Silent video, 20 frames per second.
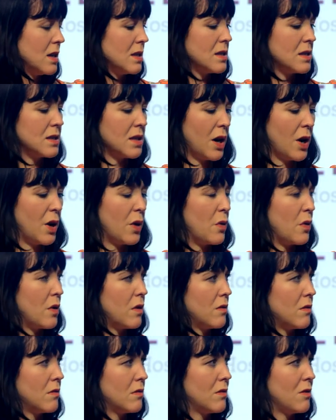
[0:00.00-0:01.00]
So
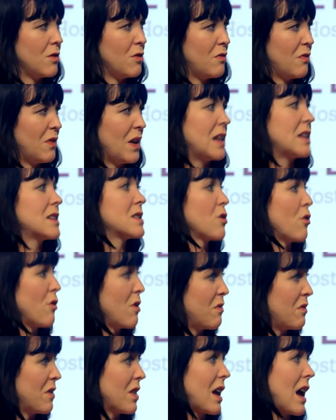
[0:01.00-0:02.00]
you feeling
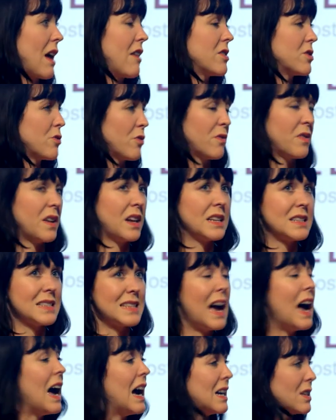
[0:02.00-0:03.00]
sorry for the character or feeling
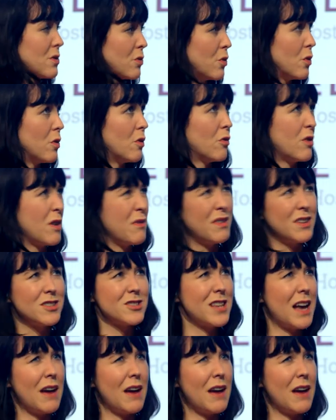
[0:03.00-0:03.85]
sad or even just